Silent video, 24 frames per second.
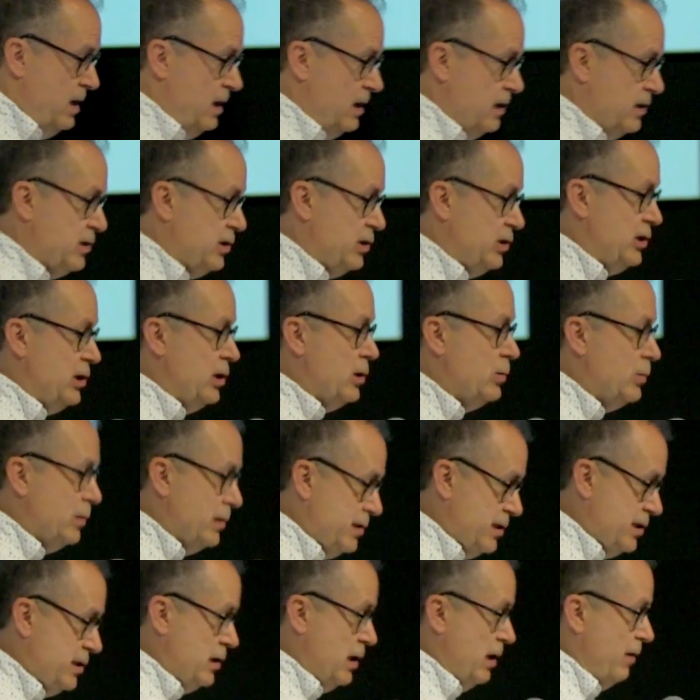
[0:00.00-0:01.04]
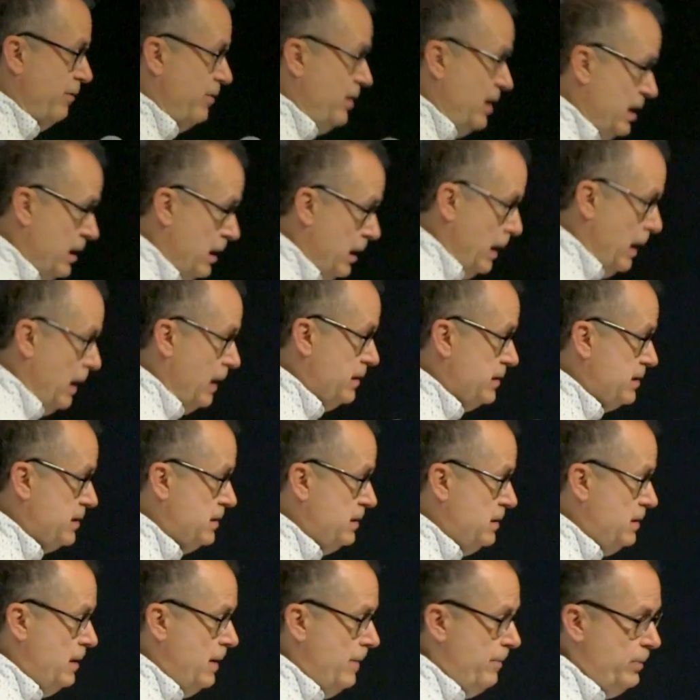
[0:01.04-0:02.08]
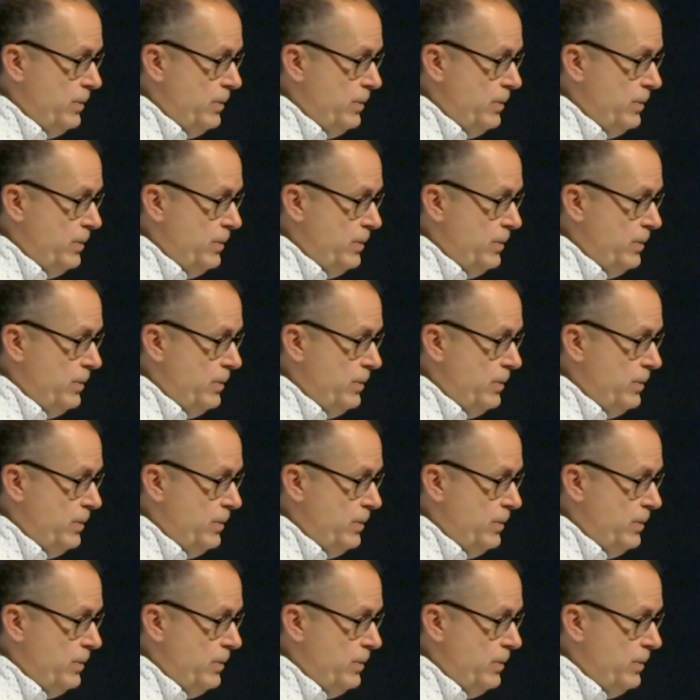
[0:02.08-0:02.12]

It's doing stuff in us.